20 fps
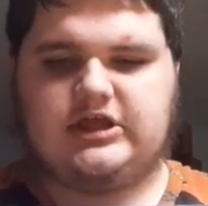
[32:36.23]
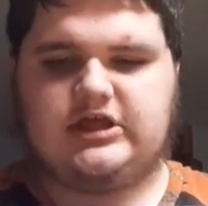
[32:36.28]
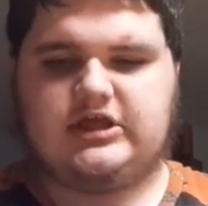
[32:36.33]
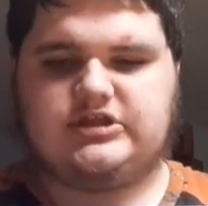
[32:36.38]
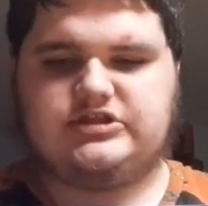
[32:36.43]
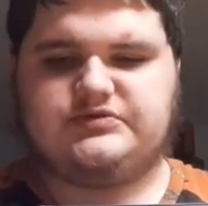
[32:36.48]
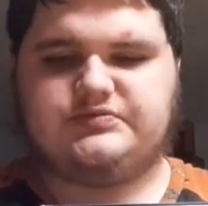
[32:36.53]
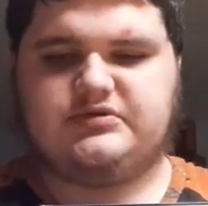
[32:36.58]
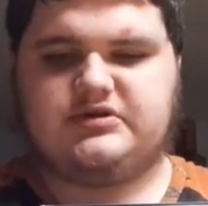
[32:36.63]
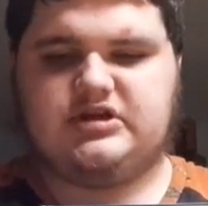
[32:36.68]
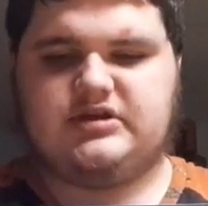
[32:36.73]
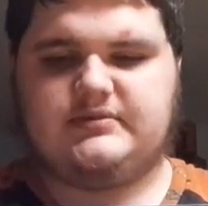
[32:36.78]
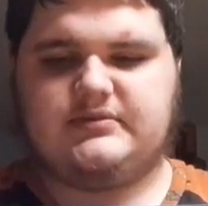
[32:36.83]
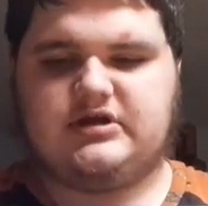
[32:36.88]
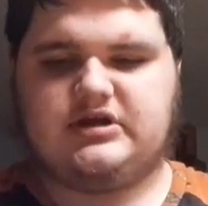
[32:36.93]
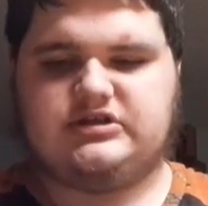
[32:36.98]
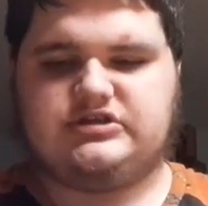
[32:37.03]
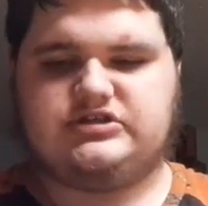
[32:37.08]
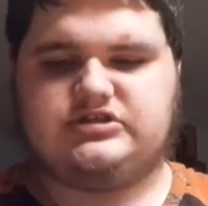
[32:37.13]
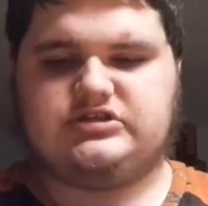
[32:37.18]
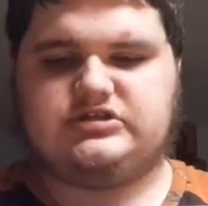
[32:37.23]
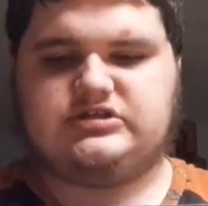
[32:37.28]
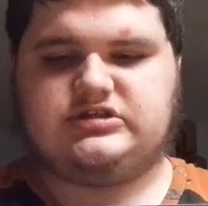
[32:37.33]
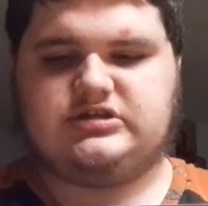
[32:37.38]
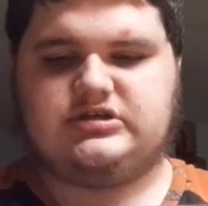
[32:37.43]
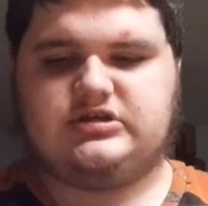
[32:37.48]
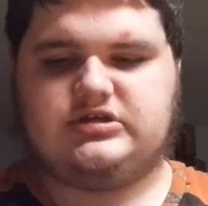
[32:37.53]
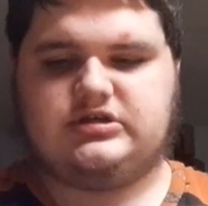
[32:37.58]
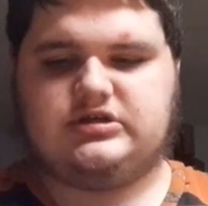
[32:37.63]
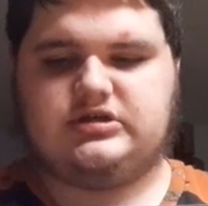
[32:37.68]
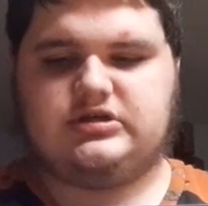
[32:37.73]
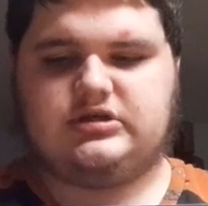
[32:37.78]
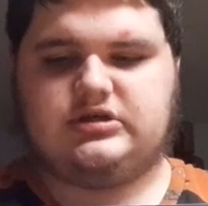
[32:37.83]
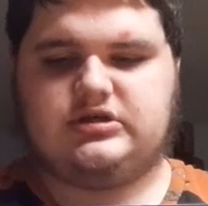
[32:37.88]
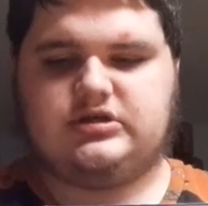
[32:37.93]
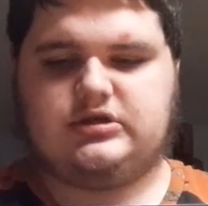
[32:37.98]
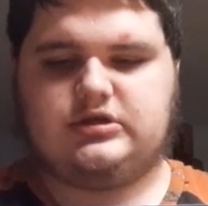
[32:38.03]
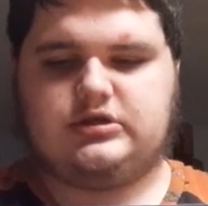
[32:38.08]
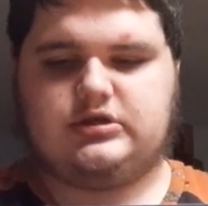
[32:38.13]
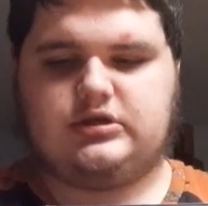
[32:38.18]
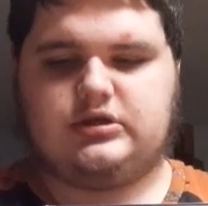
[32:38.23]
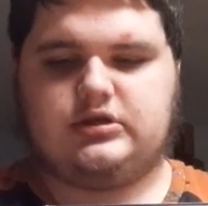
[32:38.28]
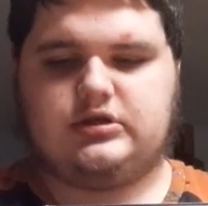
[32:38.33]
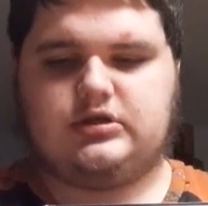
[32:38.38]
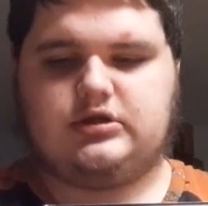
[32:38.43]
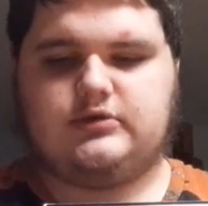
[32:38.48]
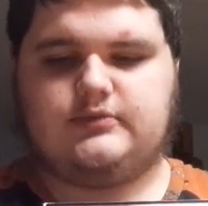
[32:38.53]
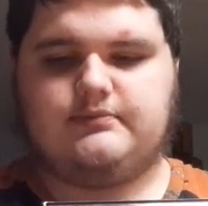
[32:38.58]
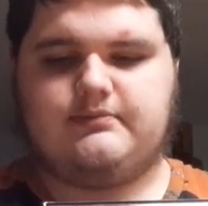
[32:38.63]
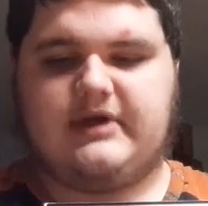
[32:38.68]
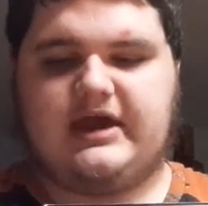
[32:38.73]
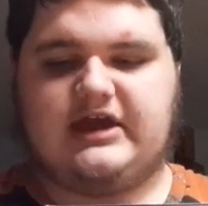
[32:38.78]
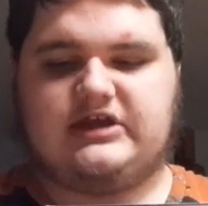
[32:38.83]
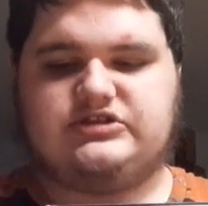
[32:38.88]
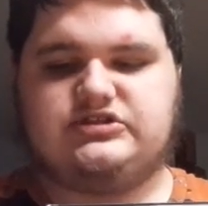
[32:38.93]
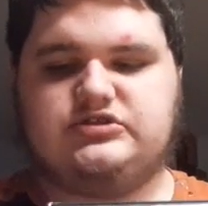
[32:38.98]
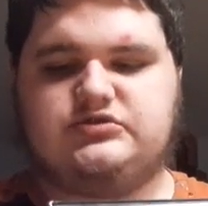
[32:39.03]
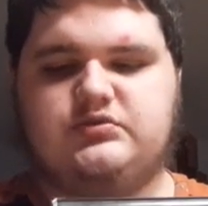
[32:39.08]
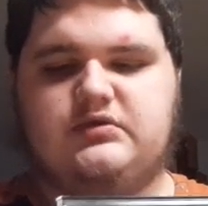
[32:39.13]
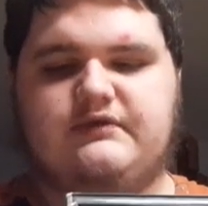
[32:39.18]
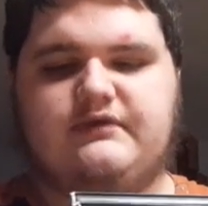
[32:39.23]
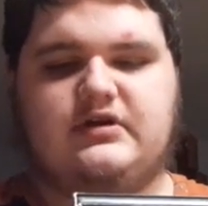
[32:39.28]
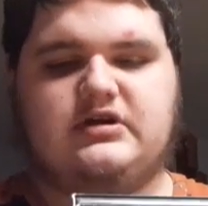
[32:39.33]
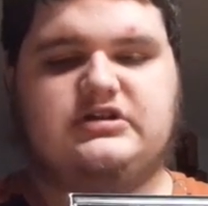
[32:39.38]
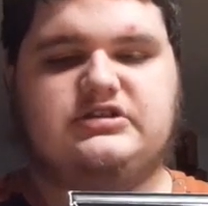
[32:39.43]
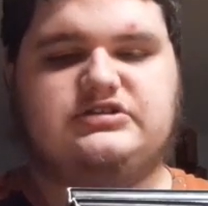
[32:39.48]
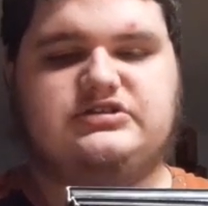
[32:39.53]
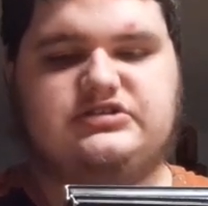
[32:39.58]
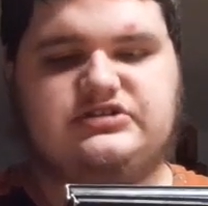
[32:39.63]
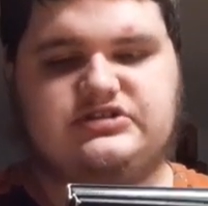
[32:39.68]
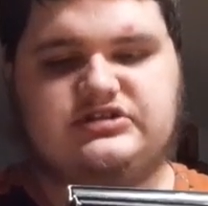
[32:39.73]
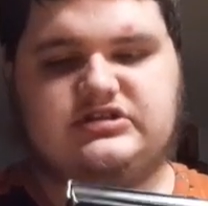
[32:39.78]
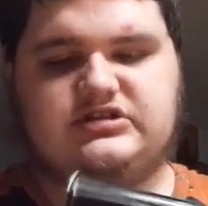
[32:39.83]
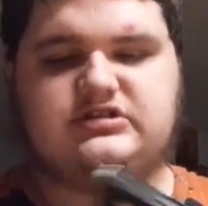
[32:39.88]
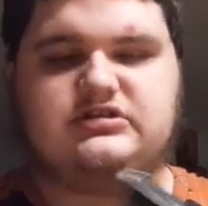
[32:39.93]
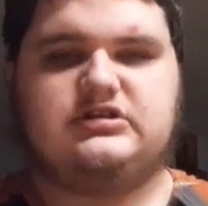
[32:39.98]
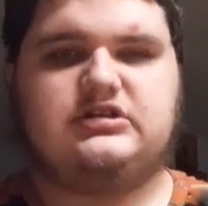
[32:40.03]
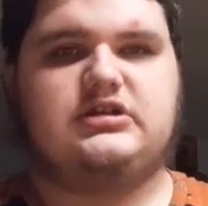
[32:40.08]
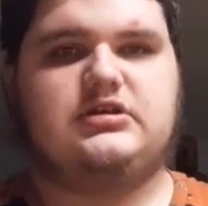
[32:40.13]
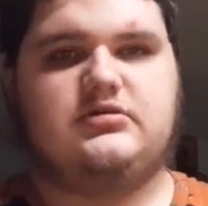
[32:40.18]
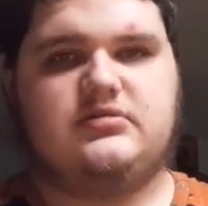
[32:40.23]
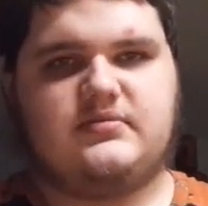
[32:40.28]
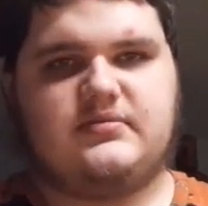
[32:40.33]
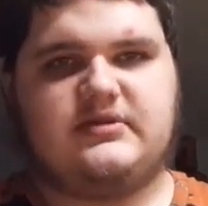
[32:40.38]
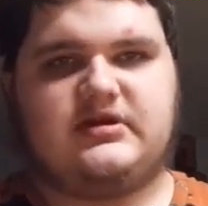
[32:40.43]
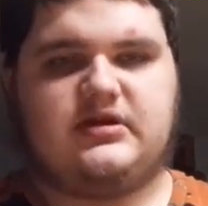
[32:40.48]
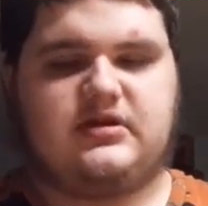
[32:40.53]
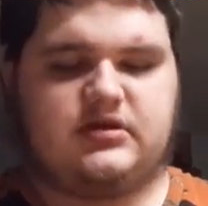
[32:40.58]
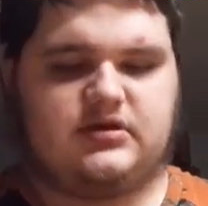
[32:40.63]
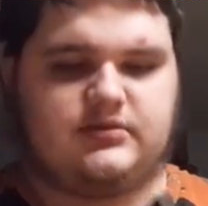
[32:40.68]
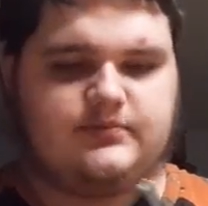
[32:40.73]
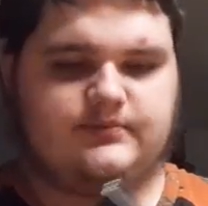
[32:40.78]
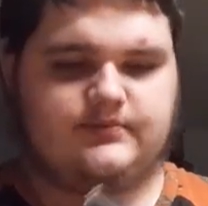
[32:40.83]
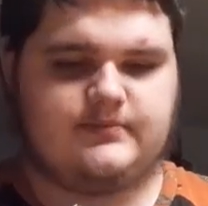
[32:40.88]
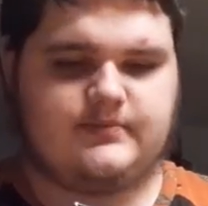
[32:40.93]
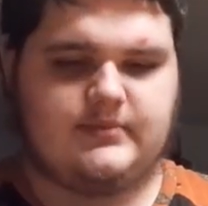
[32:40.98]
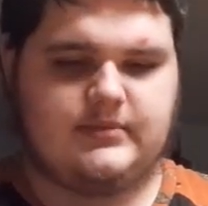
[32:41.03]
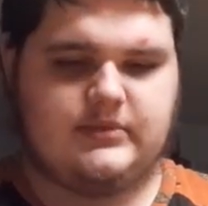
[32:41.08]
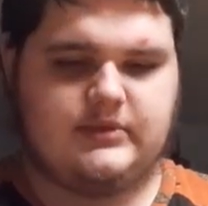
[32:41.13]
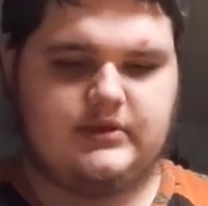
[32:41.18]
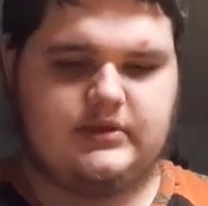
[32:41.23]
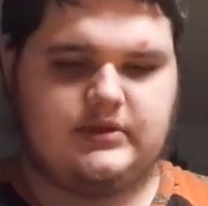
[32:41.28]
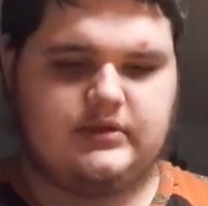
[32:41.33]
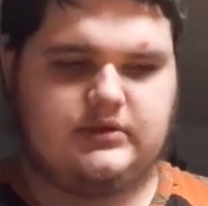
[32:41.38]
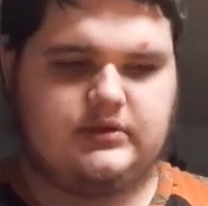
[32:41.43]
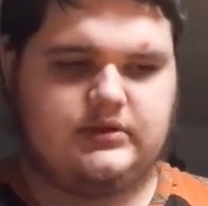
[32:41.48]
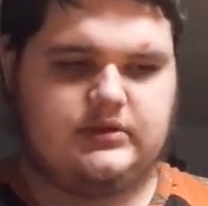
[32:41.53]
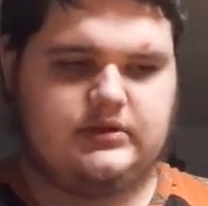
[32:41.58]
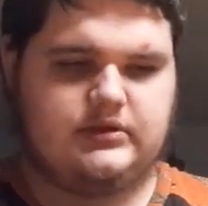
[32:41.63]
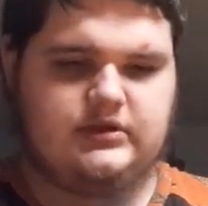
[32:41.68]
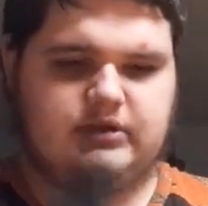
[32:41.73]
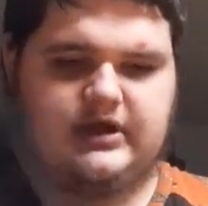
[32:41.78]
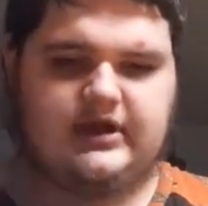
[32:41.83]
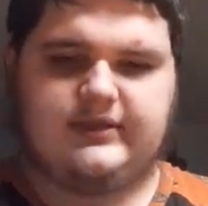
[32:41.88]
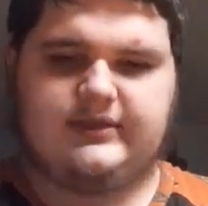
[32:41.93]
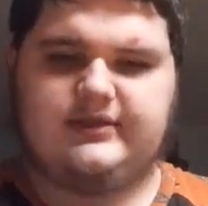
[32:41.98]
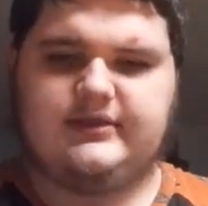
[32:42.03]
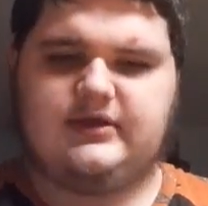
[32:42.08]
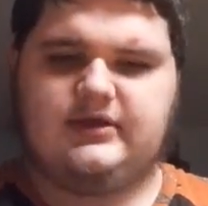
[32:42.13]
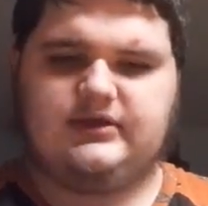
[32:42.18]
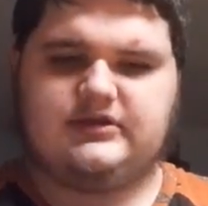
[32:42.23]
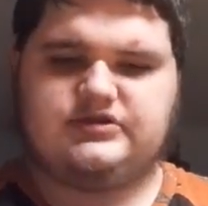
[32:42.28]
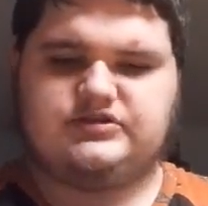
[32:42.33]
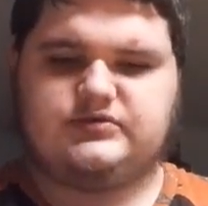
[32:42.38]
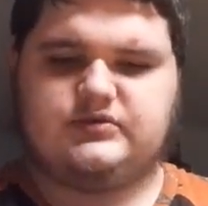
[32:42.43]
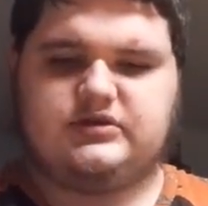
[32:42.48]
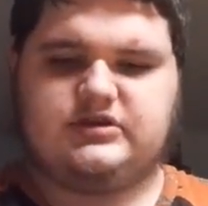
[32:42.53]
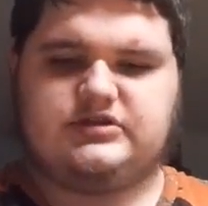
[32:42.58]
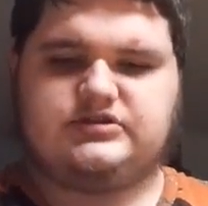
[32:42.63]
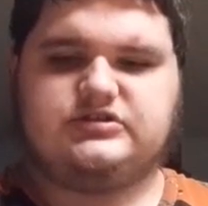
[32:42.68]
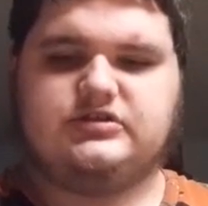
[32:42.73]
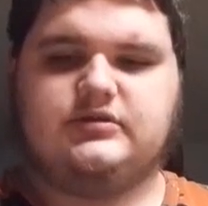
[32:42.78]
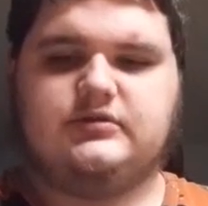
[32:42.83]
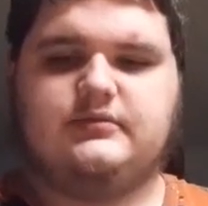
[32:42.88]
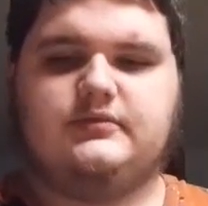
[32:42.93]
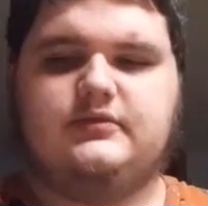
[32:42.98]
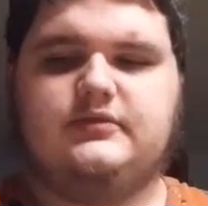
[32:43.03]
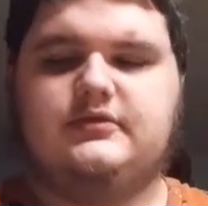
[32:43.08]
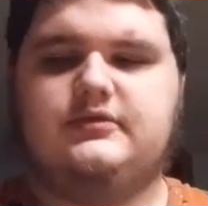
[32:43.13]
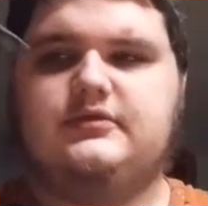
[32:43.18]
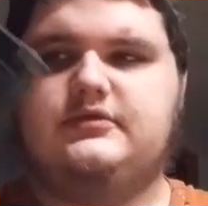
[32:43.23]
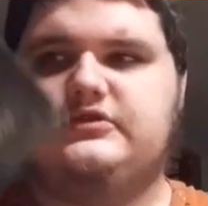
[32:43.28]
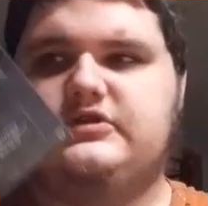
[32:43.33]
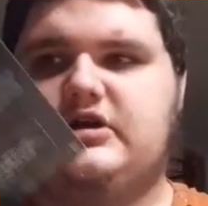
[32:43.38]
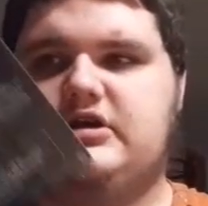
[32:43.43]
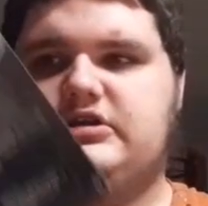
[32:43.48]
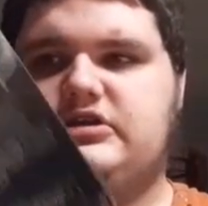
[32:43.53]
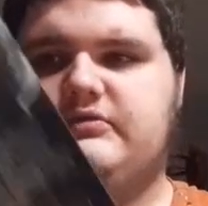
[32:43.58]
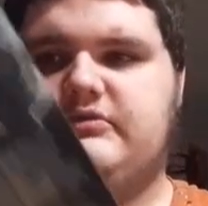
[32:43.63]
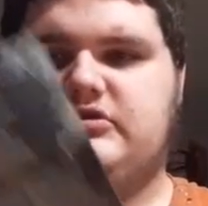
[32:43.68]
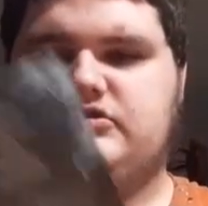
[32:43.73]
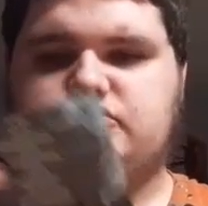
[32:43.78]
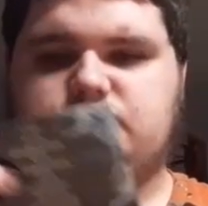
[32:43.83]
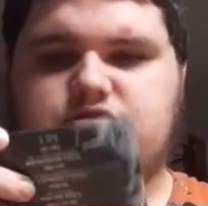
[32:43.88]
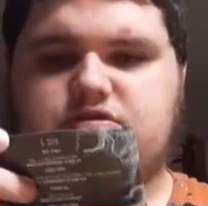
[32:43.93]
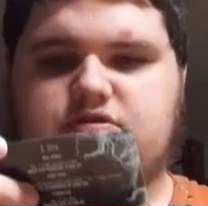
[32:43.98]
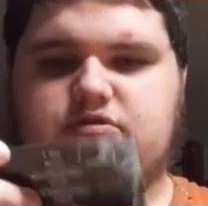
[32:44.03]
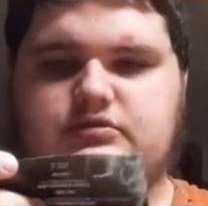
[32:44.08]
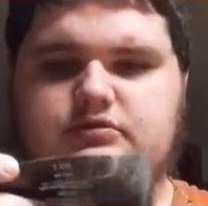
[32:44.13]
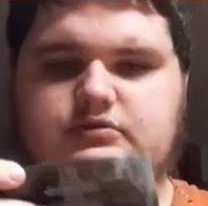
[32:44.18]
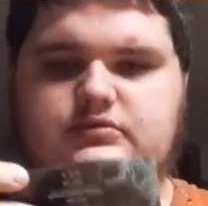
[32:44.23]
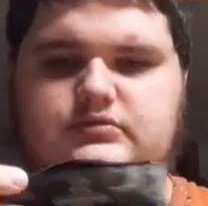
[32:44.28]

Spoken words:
It's pretty much matches we've already seen here and there. I think this one has a documentary.